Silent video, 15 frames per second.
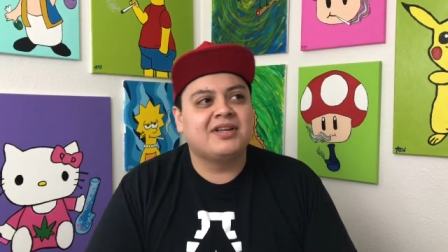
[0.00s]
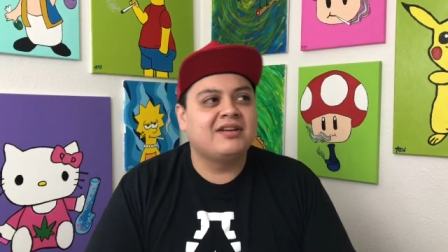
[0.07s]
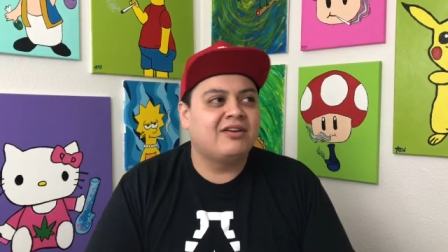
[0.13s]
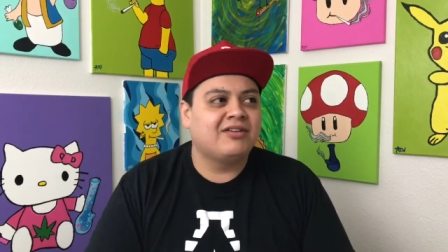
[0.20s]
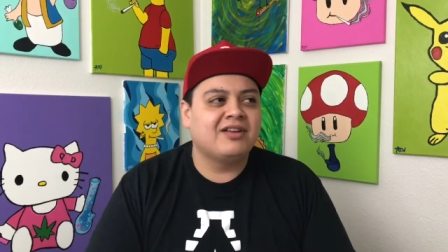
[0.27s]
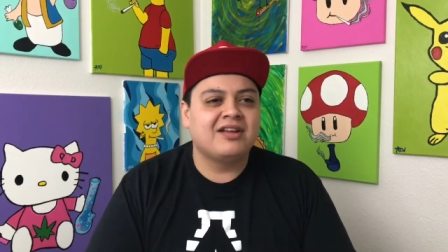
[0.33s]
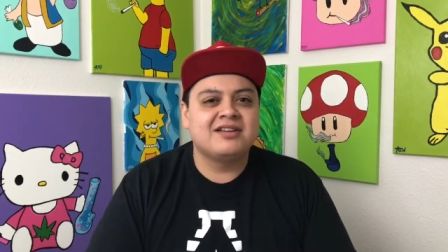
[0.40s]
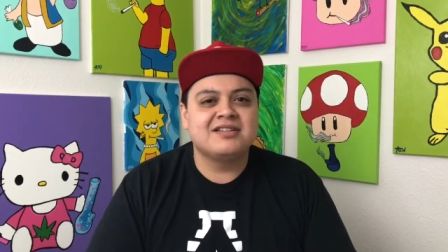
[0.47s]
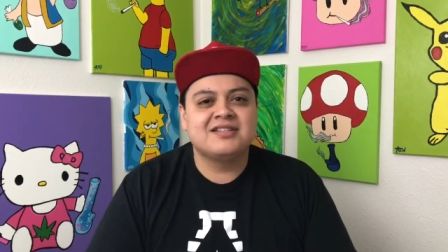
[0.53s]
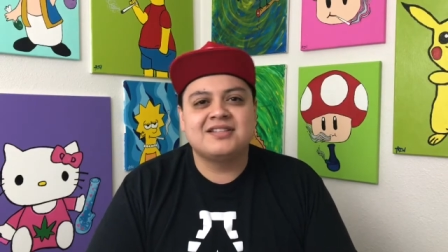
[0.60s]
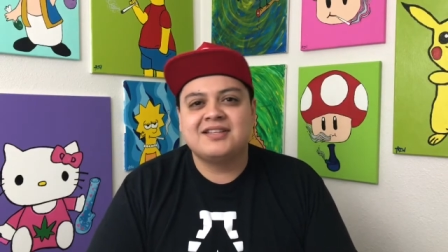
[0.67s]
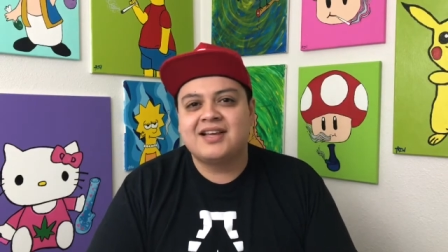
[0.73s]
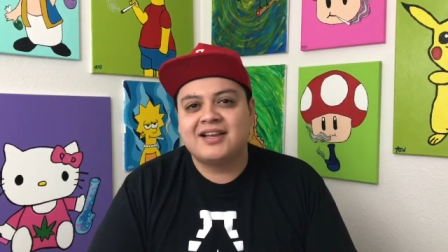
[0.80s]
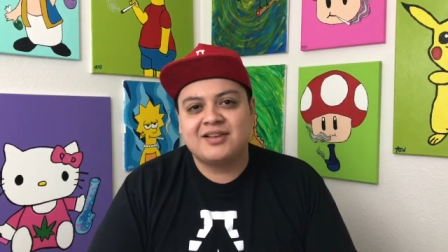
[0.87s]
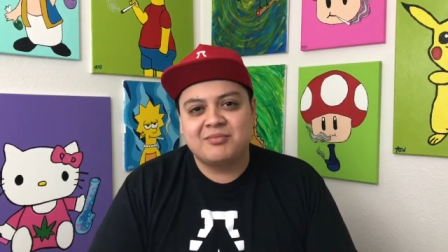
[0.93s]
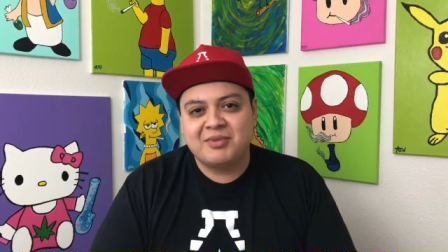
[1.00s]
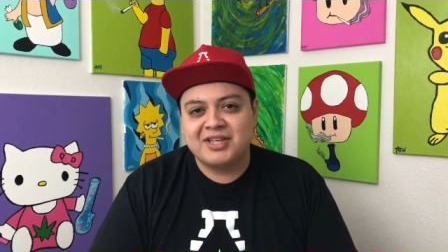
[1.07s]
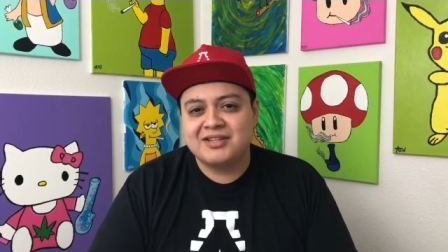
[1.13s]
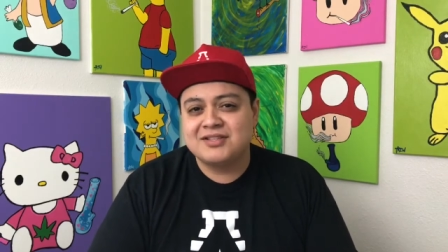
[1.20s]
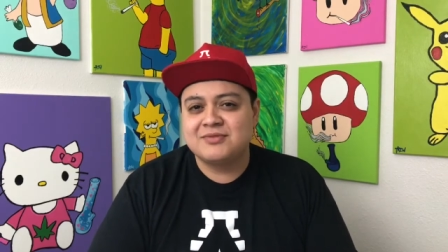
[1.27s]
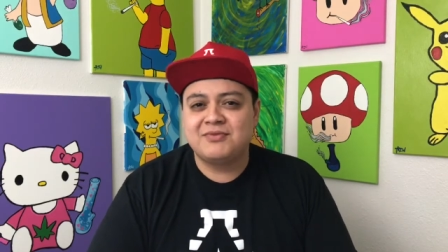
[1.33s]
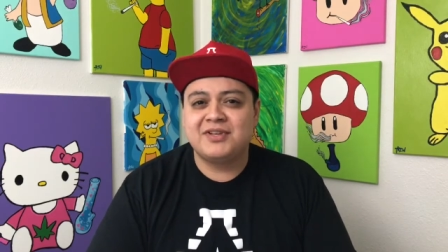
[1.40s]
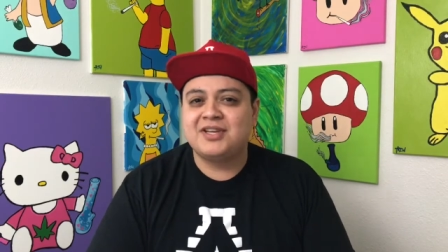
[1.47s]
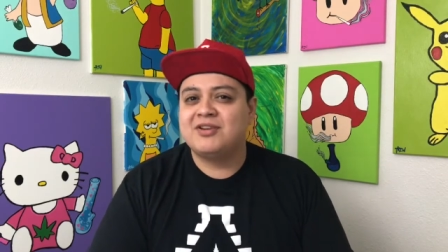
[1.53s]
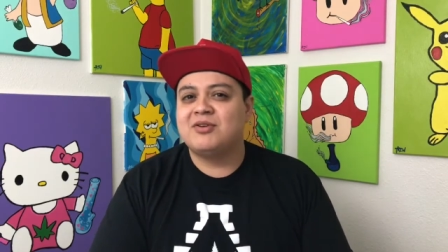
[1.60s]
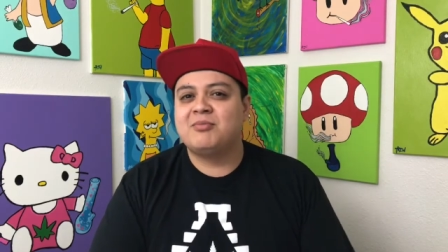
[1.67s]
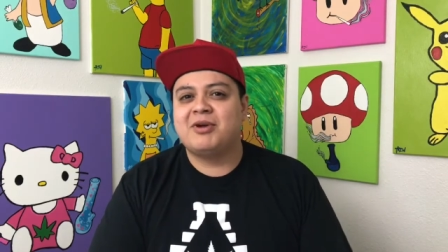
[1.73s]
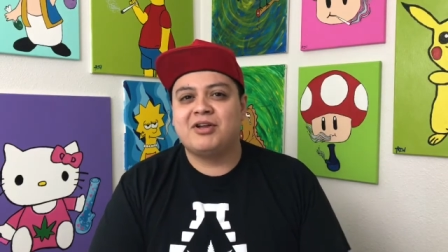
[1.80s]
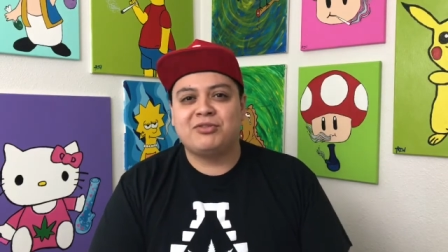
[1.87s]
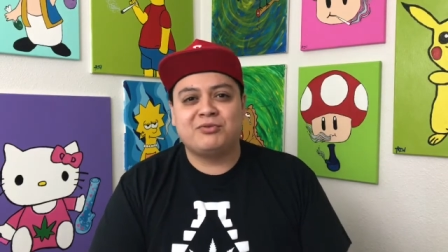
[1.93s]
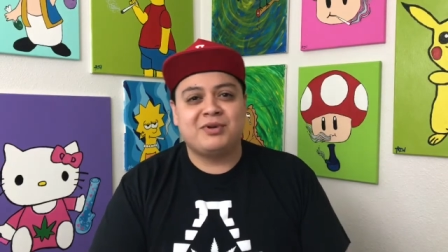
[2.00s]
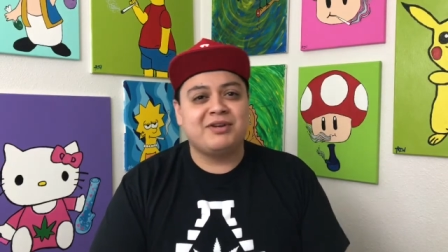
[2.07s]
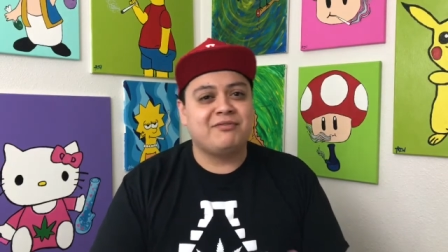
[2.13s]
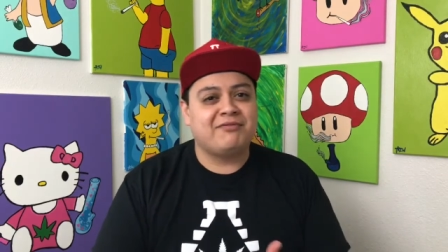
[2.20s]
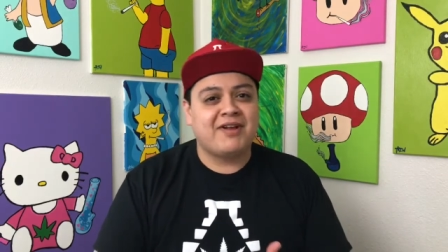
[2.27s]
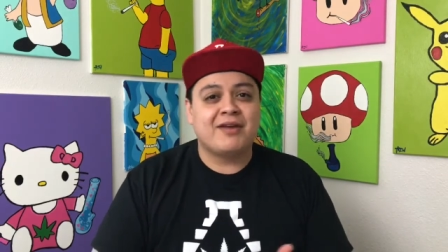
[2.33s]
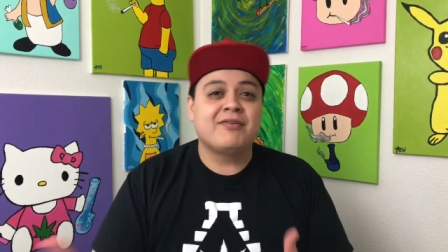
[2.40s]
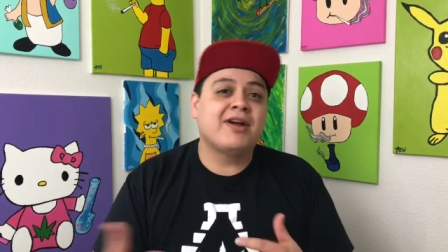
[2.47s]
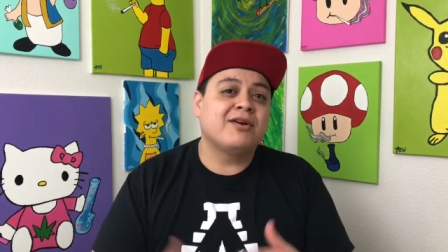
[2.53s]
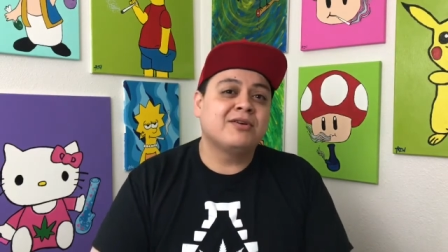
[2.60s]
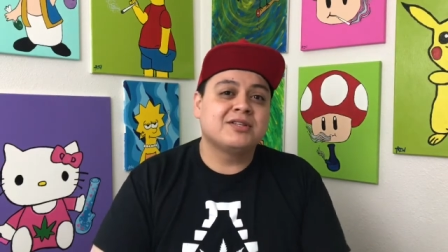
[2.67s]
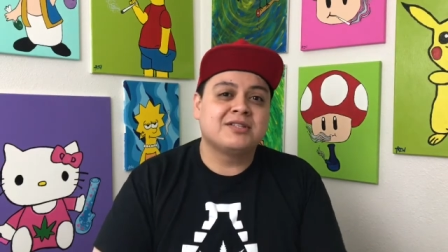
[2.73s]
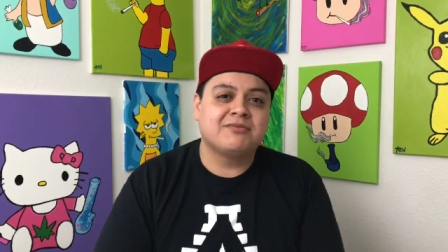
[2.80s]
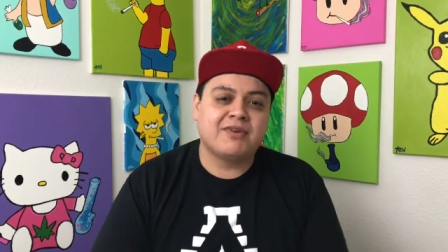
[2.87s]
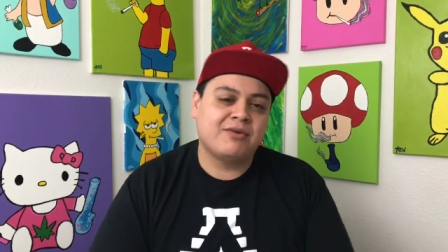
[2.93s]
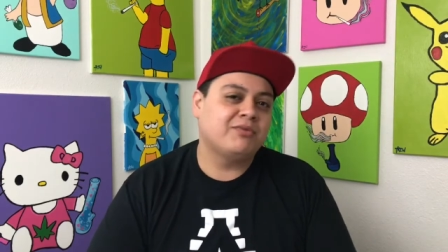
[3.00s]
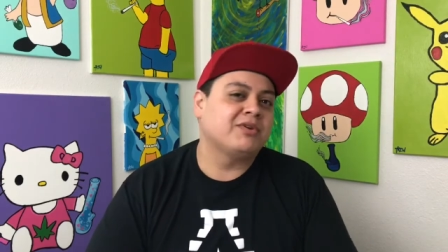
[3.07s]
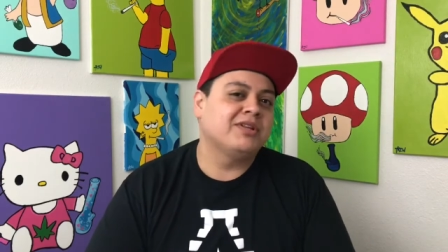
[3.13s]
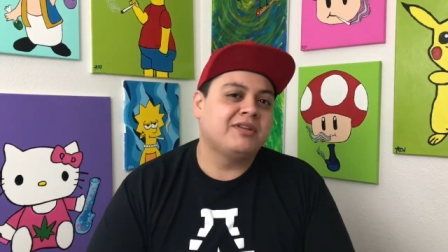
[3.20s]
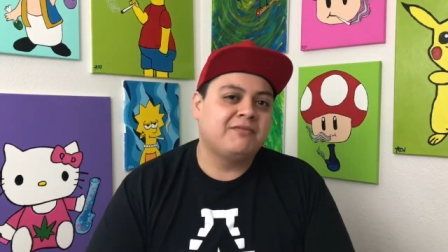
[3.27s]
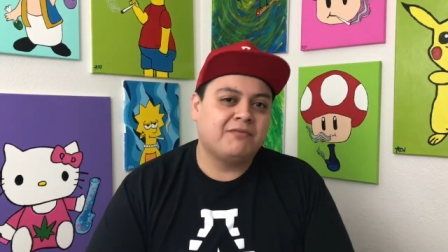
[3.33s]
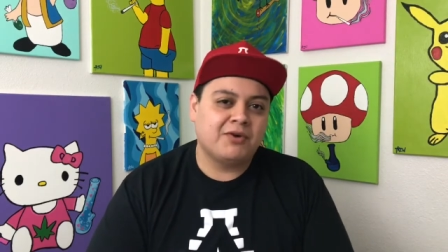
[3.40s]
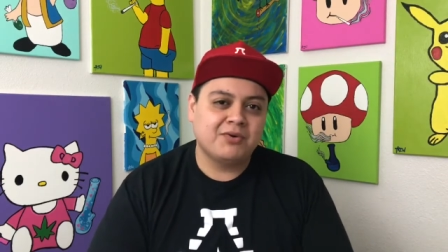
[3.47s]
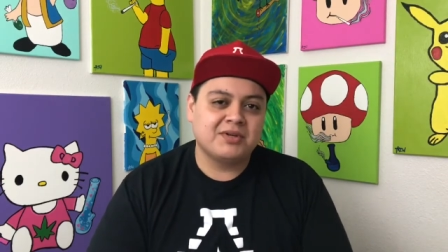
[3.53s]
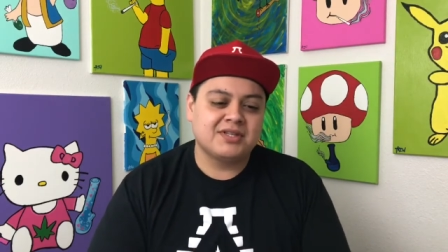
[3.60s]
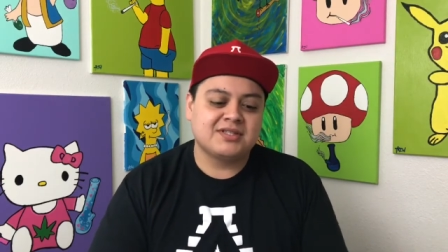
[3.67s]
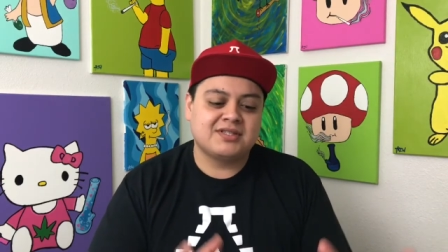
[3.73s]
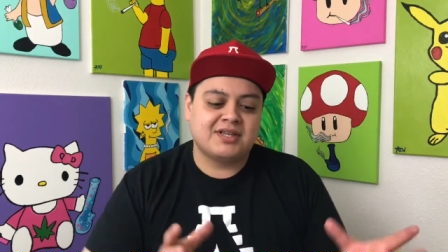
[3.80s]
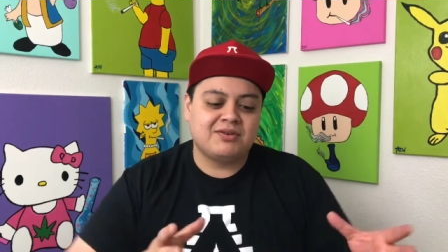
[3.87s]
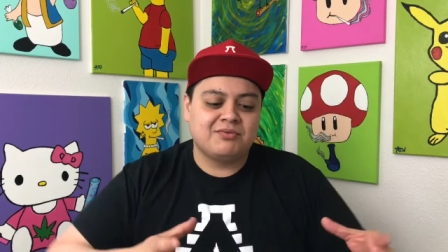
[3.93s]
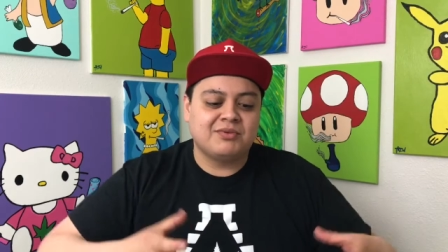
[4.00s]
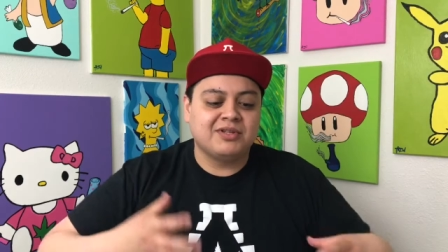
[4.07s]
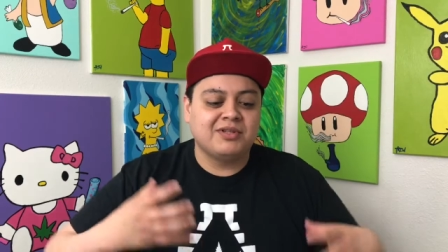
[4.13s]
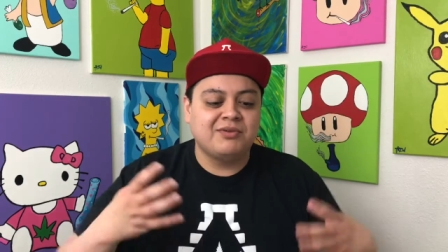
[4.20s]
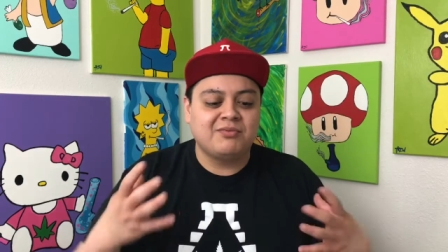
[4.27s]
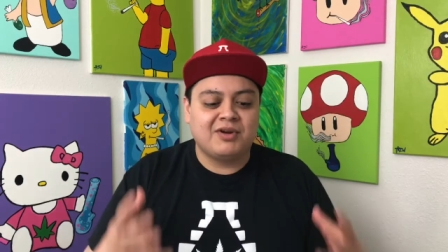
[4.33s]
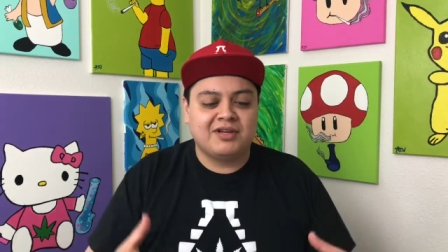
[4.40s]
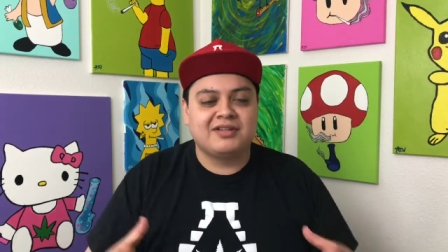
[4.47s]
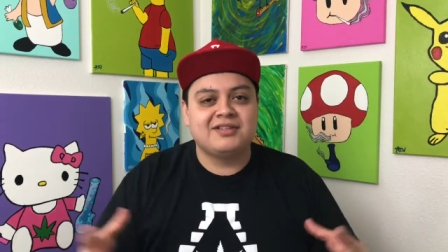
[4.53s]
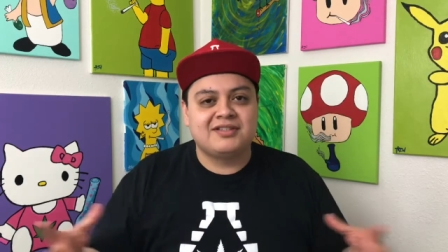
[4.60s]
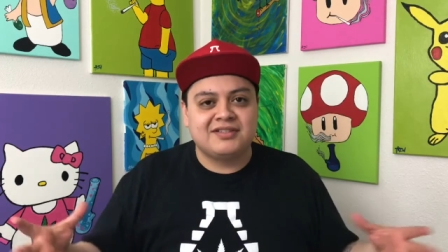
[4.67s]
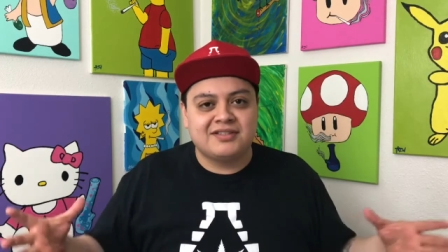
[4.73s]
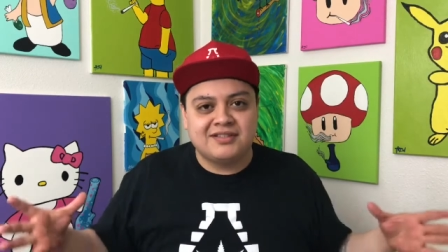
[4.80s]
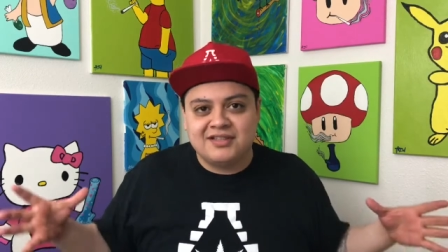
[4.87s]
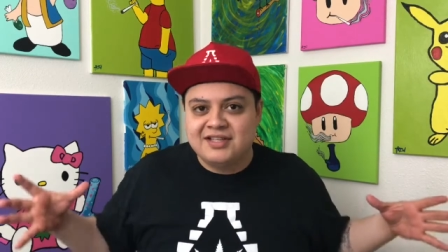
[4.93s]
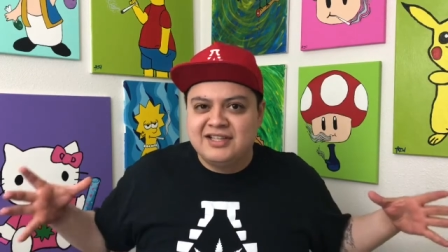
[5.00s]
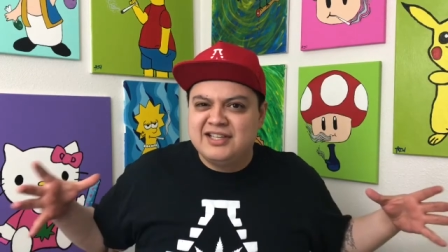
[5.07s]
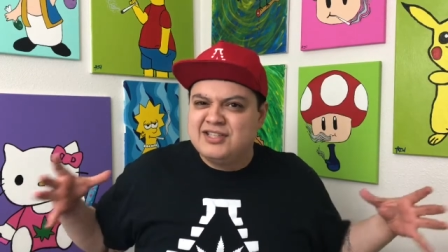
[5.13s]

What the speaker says: In all honesty, I could make this video about 3 to 5 hours if I really focused and really wanted to